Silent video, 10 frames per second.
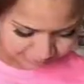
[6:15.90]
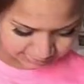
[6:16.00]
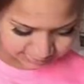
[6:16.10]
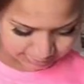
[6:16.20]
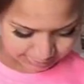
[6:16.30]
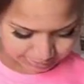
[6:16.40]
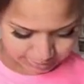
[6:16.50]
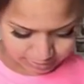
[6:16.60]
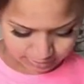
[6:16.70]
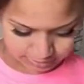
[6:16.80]
it to like
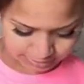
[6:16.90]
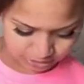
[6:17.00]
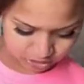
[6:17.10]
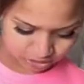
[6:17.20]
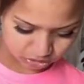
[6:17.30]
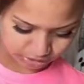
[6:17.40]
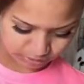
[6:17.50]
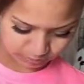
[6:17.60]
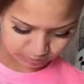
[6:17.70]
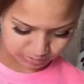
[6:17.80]
other sexually
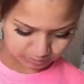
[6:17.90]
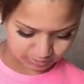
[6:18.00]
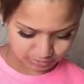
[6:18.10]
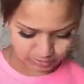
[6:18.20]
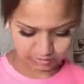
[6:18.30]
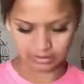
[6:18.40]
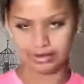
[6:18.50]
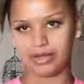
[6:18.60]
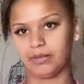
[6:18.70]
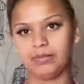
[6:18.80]
attractive body parts,
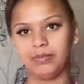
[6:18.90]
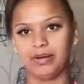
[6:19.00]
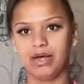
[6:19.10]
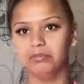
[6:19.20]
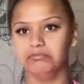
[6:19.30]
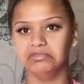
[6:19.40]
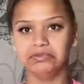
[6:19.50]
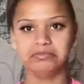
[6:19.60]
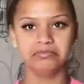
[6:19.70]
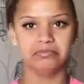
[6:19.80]
like bums,
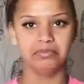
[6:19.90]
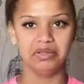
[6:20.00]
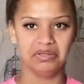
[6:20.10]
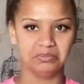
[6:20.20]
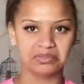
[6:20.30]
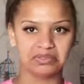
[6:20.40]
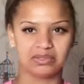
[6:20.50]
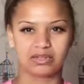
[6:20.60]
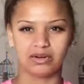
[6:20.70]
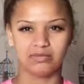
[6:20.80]
boobs. It's
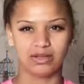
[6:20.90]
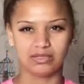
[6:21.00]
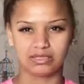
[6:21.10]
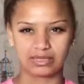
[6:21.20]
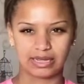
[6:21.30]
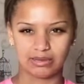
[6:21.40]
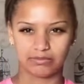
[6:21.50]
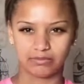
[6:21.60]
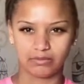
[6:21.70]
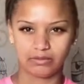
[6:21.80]
kind of like the
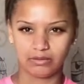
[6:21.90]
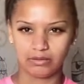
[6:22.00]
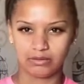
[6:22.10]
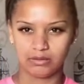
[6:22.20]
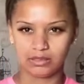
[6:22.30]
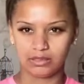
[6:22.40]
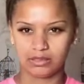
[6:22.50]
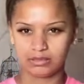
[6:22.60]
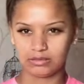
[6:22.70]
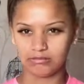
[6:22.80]
same
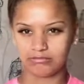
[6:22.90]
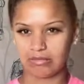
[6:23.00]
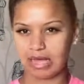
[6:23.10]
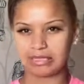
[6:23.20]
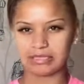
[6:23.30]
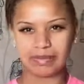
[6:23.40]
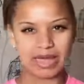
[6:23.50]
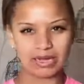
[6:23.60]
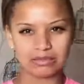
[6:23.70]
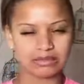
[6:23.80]

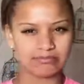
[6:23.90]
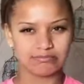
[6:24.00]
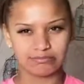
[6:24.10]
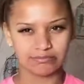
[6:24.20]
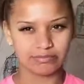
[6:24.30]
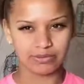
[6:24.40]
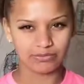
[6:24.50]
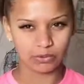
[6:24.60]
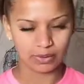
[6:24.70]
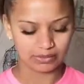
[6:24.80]
aspect, if
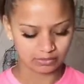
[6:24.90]
you will.